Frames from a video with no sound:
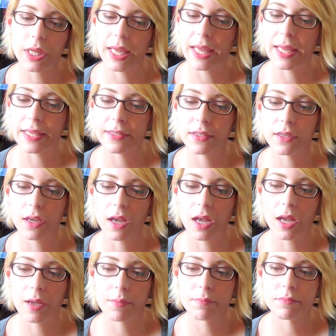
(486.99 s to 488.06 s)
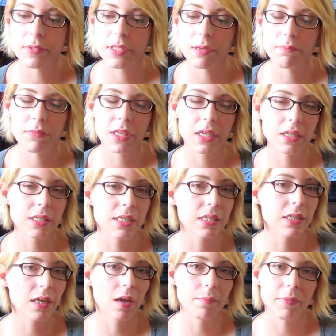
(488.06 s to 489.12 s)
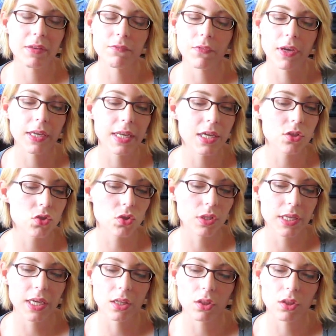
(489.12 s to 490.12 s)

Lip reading: and something didn't come in financially,